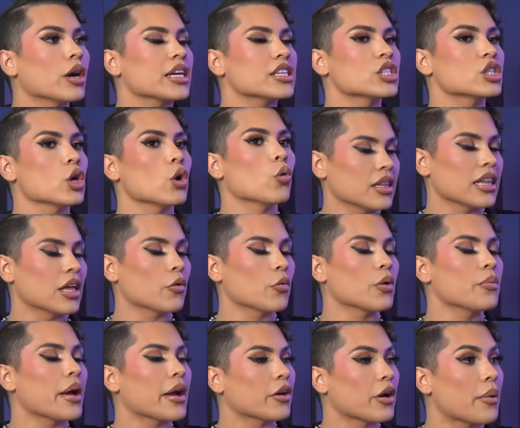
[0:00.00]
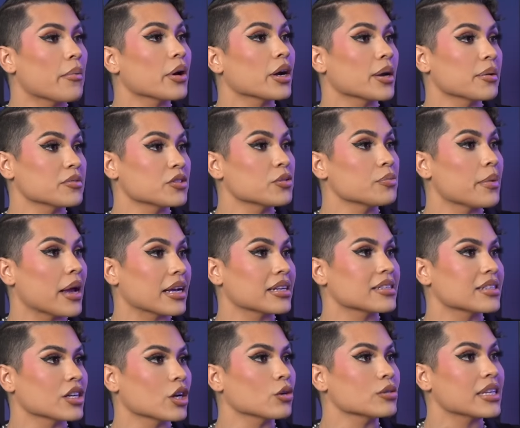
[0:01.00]
Okay. So like when my grandma comes from
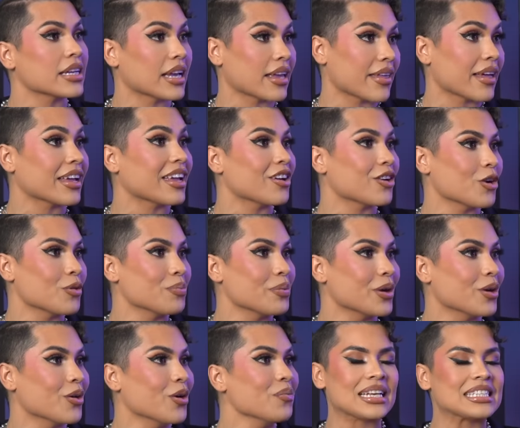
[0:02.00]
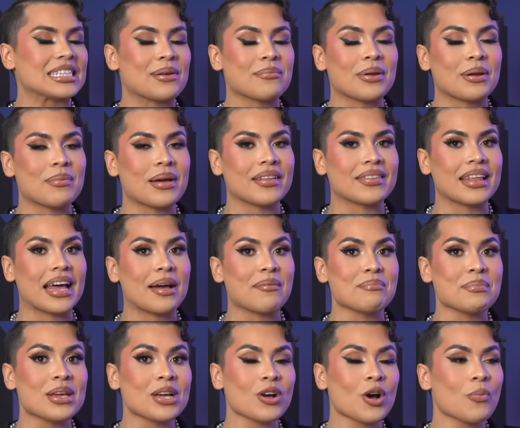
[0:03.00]
Mexico, se queda aquí conmigo y siempre me anda,
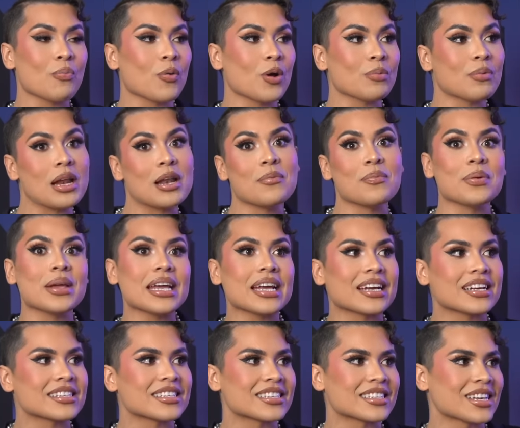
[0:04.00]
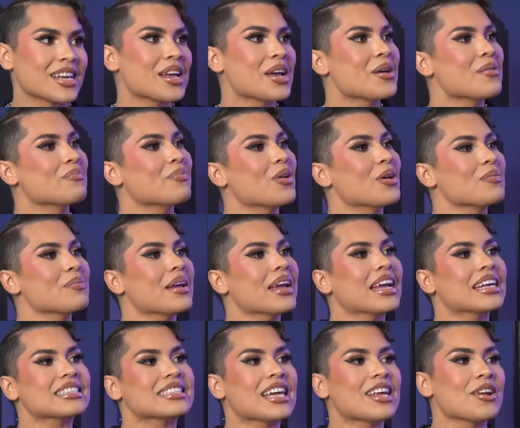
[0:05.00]
mijo, ponme el VIX.
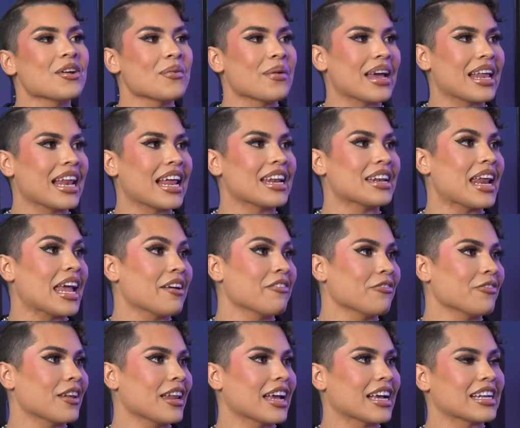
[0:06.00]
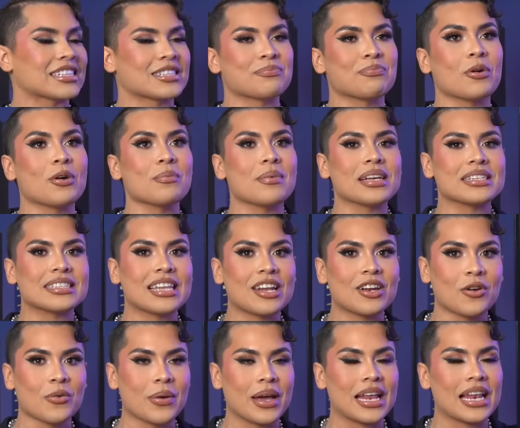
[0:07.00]
Ponme esta novela en Netflix. Ponme esta
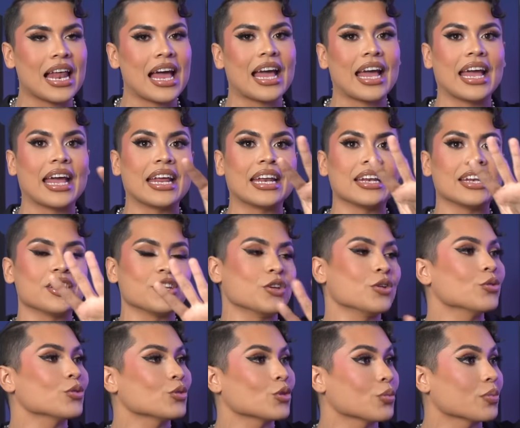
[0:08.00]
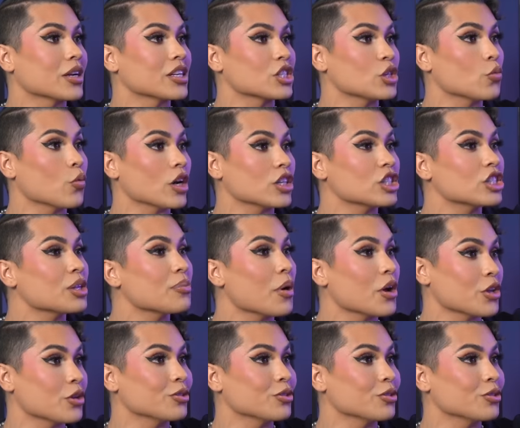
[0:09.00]
novela en YouTube. Because she watches them on